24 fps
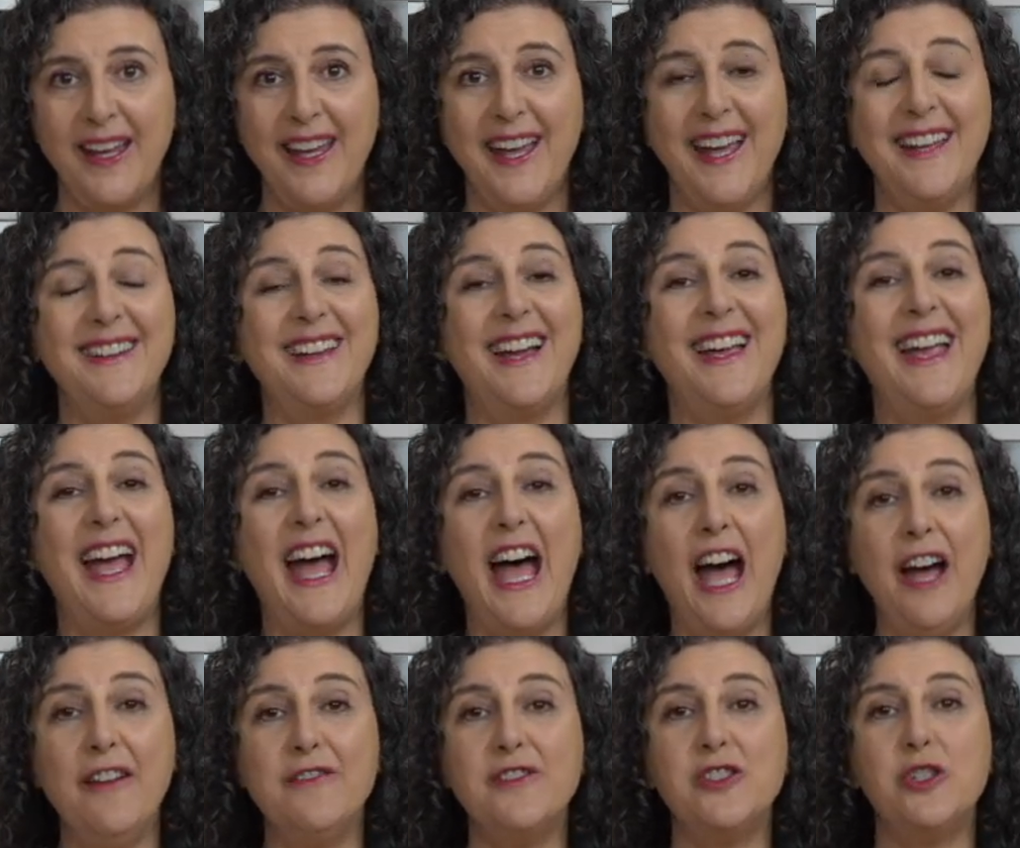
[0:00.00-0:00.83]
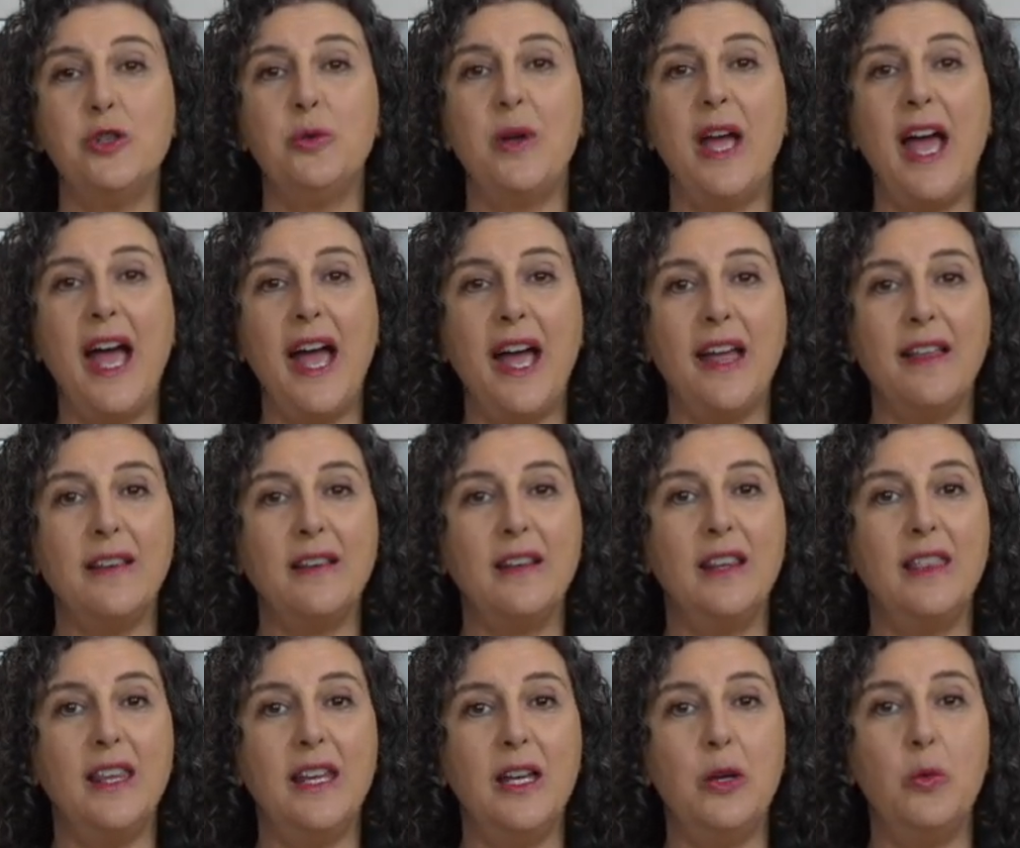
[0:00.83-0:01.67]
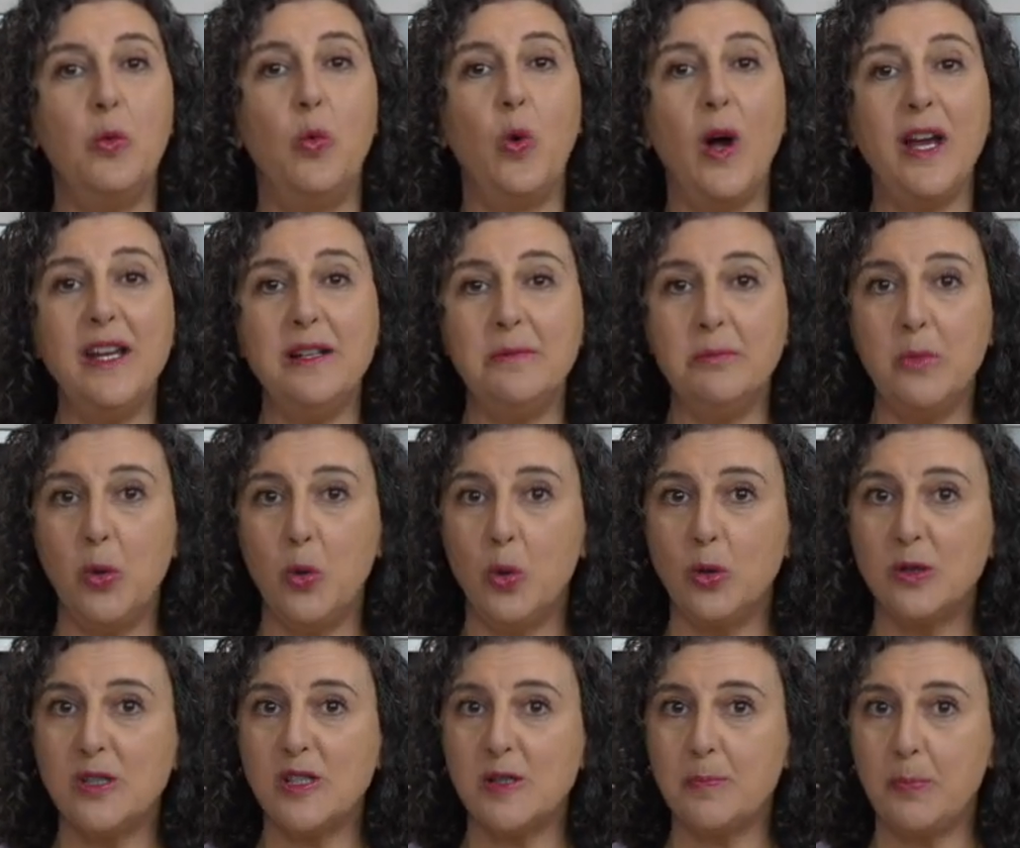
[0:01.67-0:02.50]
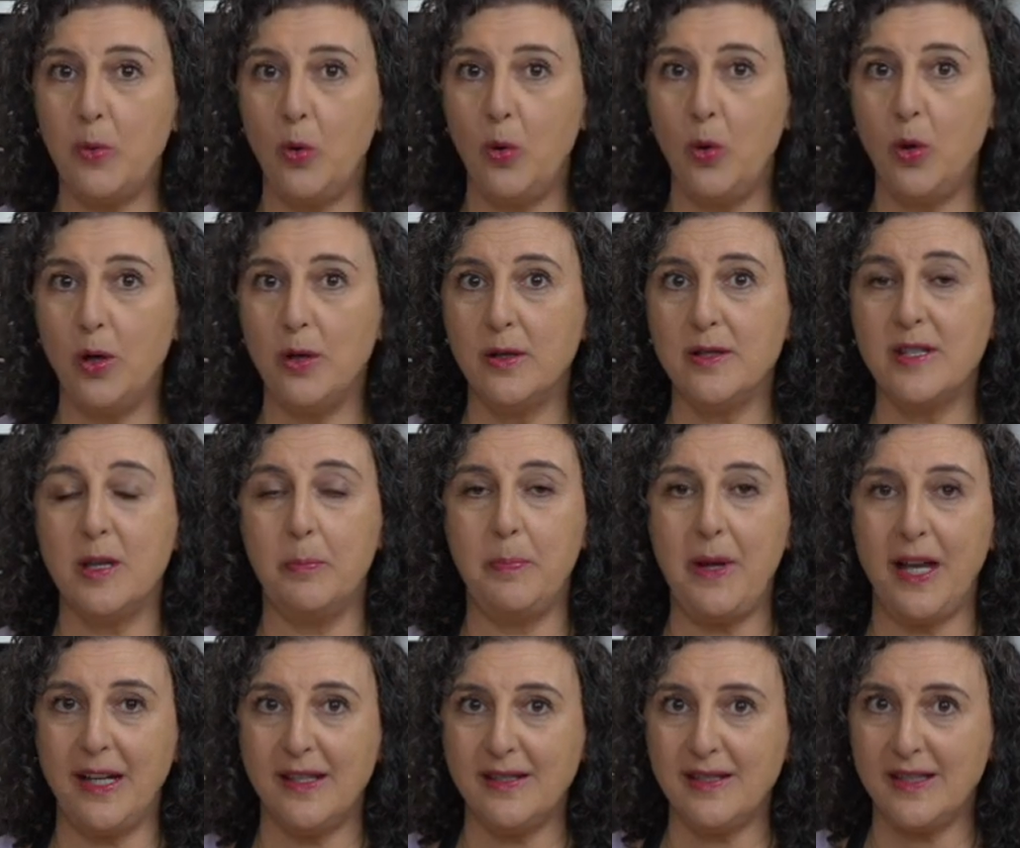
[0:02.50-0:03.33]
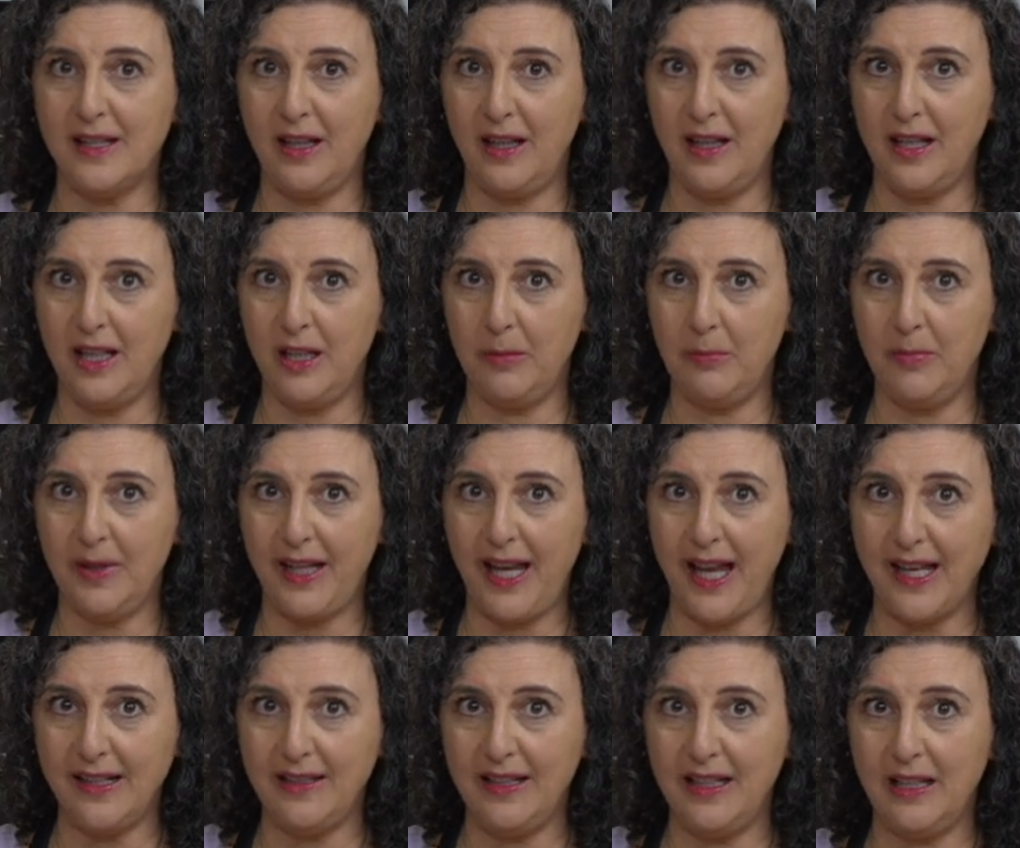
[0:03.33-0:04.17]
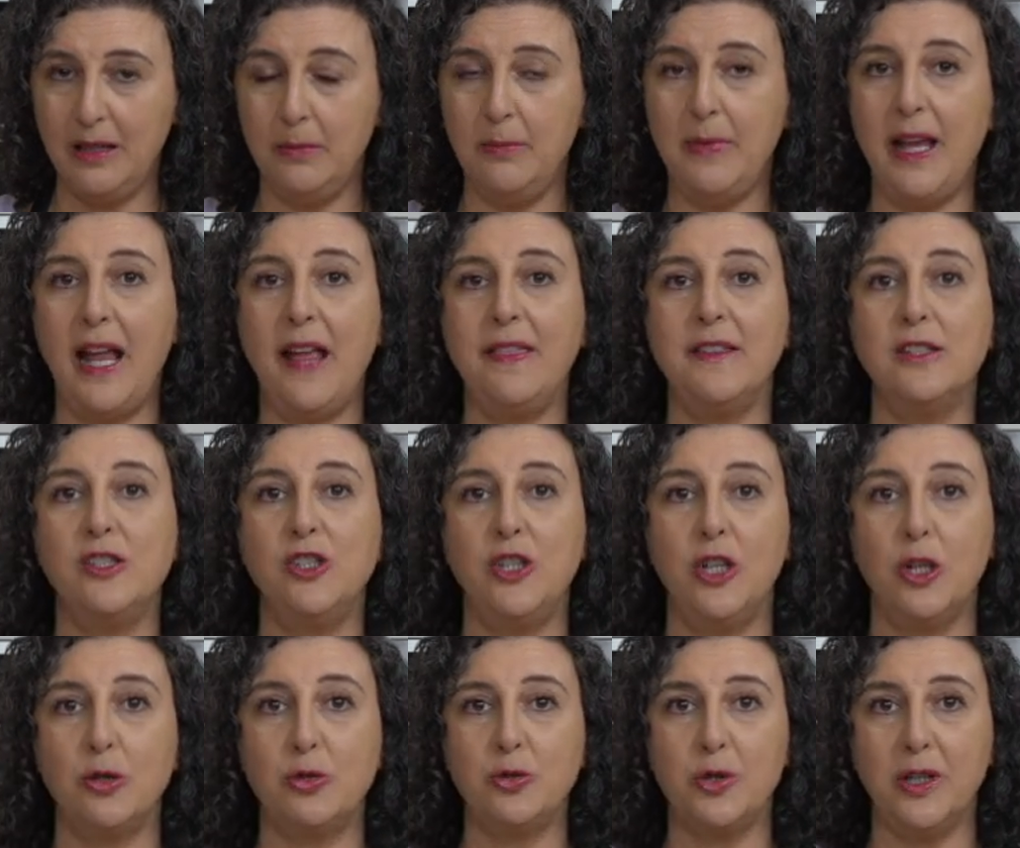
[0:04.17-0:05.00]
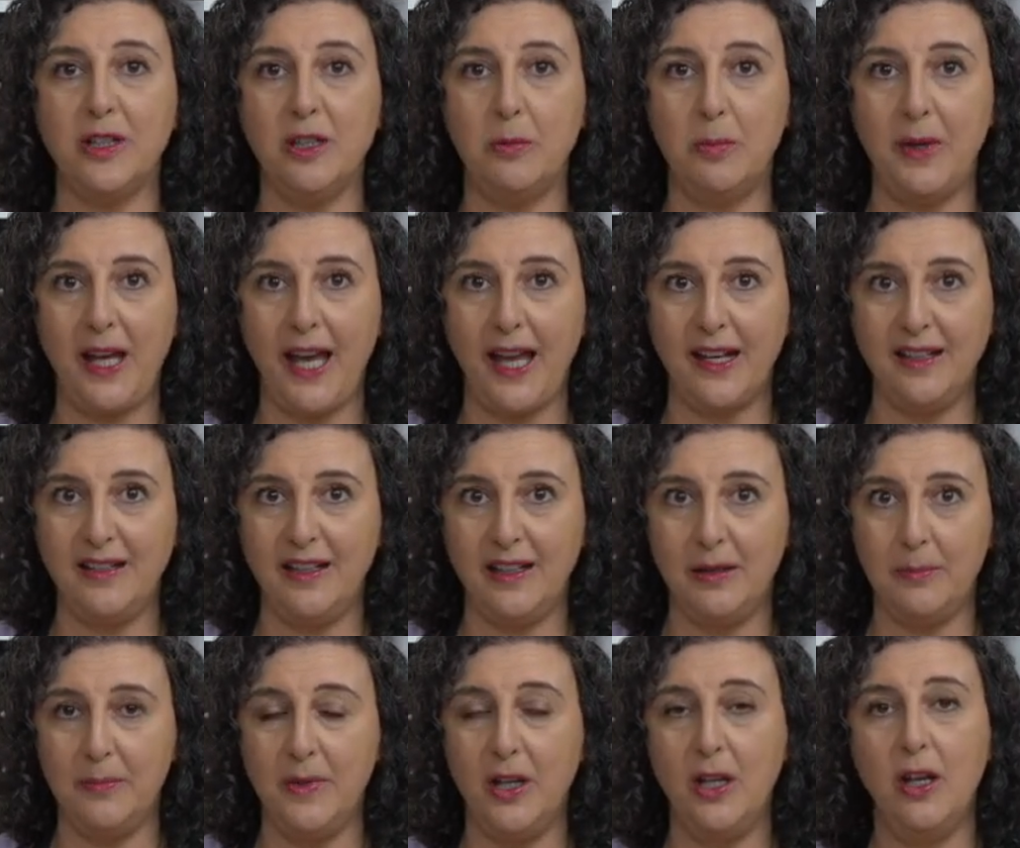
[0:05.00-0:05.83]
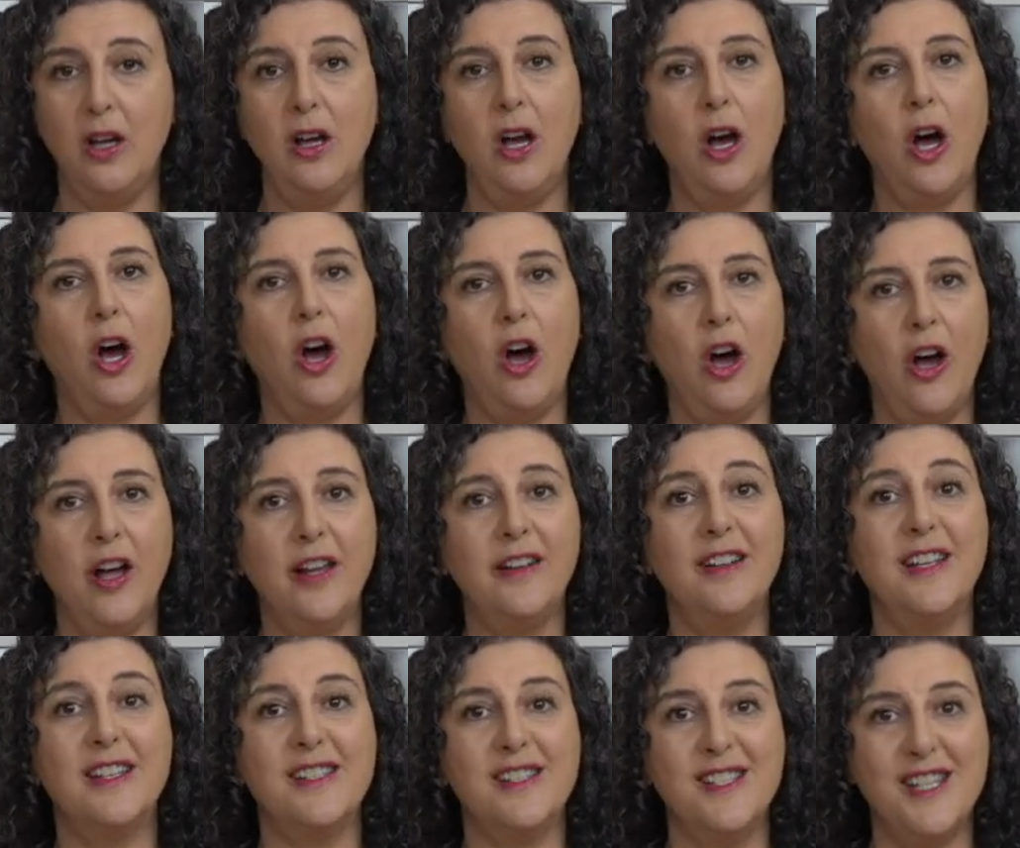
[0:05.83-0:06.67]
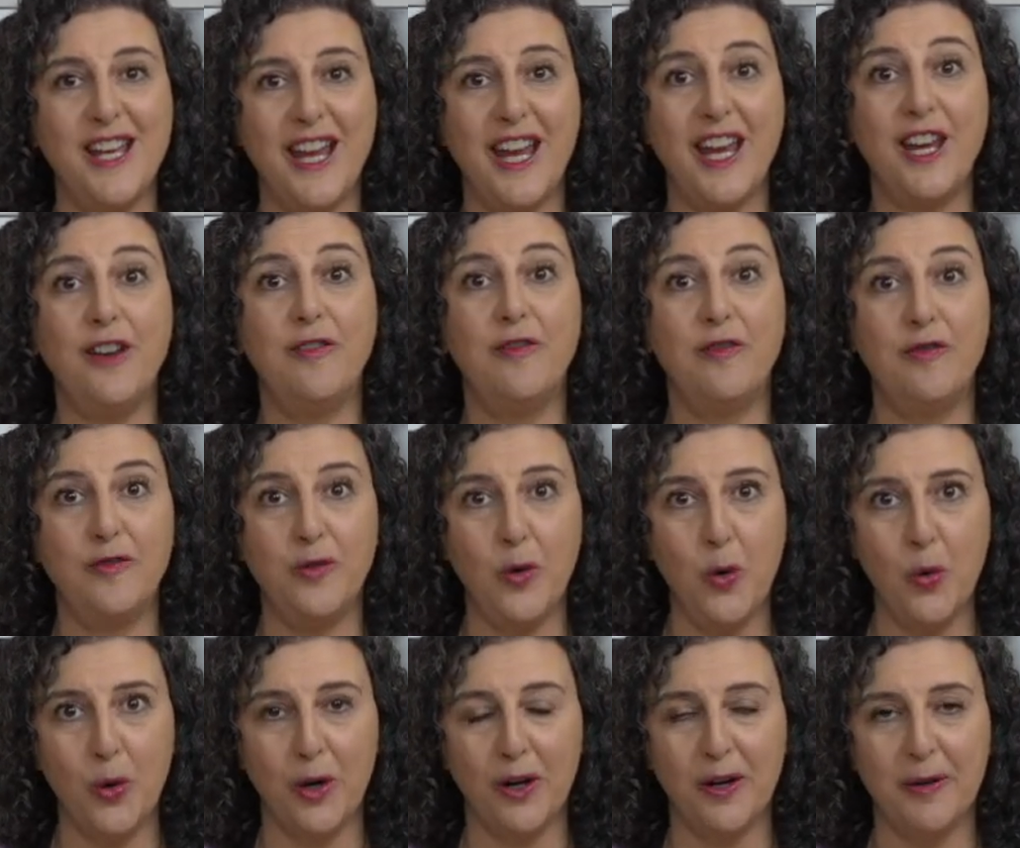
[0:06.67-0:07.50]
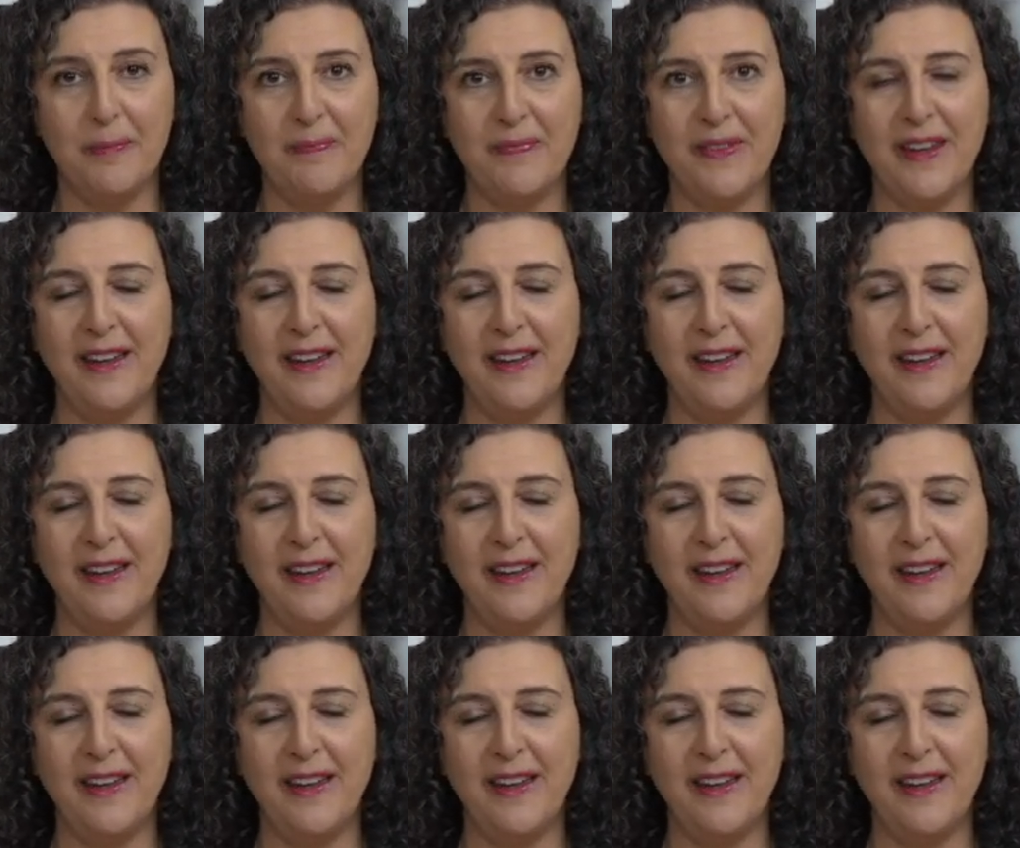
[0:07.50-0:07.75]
and I have to add the white mold spores, the Penicillium candidum and the Geotrichum candidum, on day 4.